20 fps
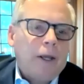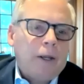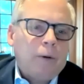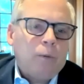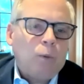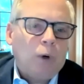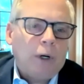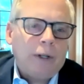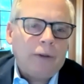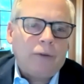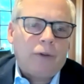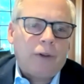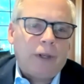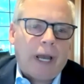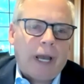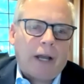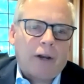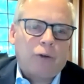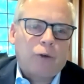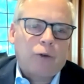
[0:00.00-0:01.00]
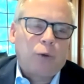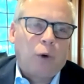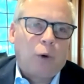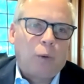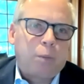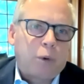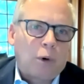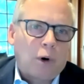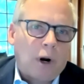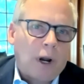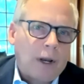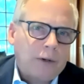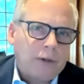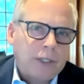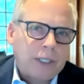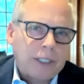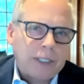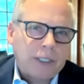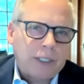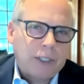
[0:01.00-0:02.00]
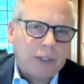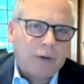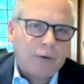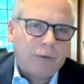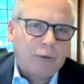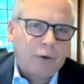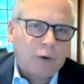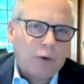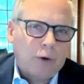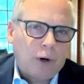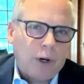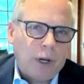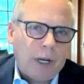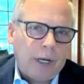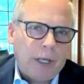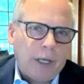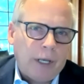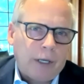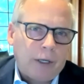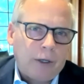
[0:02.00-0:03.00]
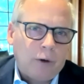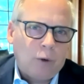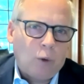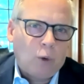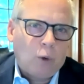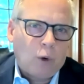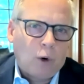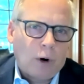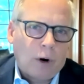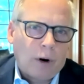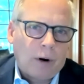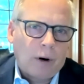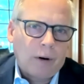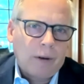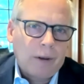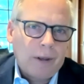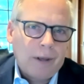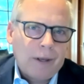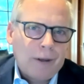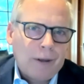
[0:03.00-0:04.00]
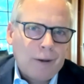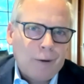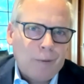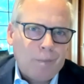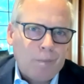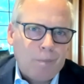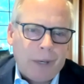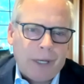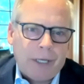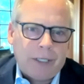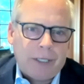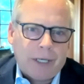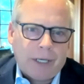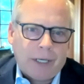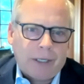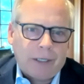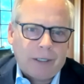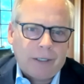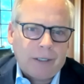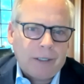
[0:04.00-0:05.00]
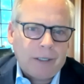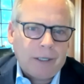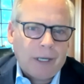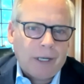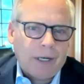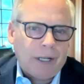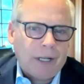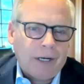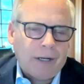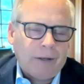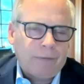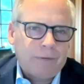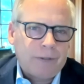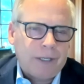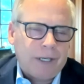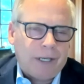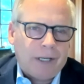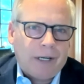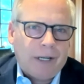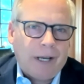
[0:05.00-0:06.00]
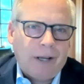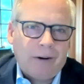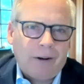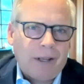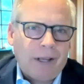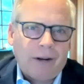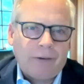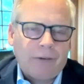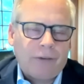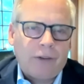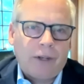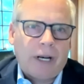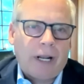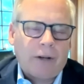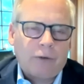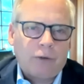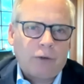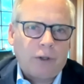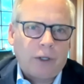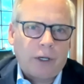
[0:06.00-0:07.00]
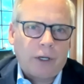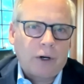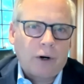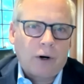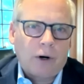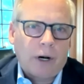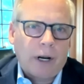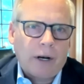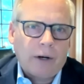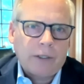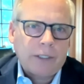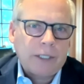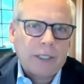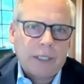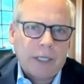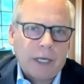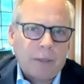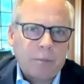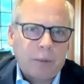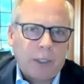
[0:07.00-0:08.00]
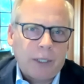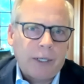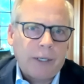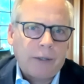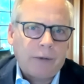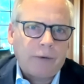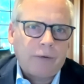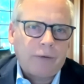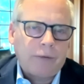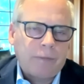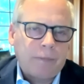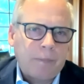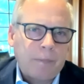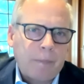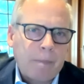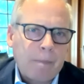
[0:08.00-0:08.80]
And what is the actual process of creating or minting an NFT, and how does that actually occur? How does it take place?